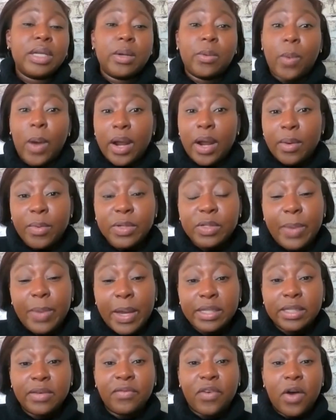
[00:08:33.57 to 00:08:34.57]
get a wider
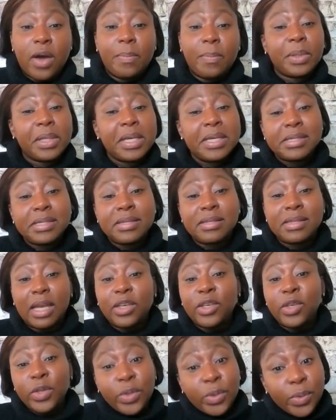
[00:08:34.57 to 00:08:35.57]
perspective on places
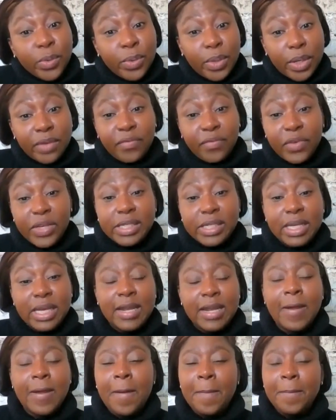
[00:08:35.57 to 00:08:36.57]
that you could
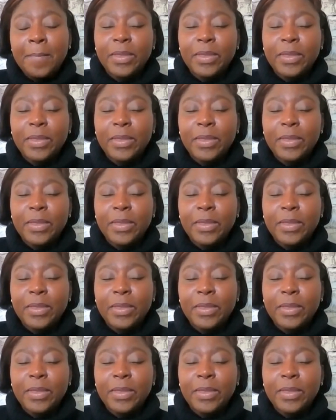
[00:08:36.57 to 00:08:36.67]
visit